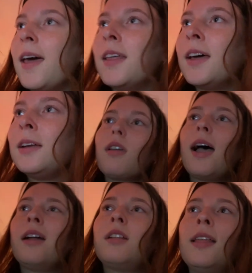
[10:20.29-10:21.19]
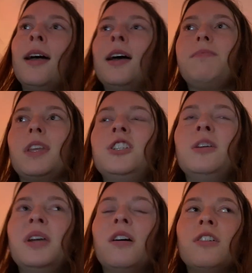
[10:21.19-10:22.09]
and then after that it should
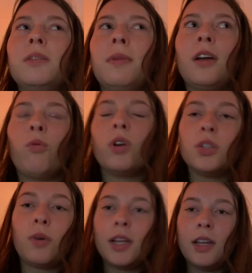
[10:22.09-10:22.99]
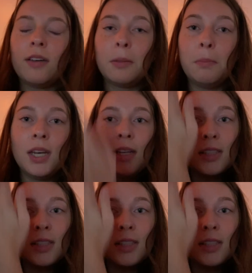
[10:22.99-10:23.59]
be close to my 1:20 like meeting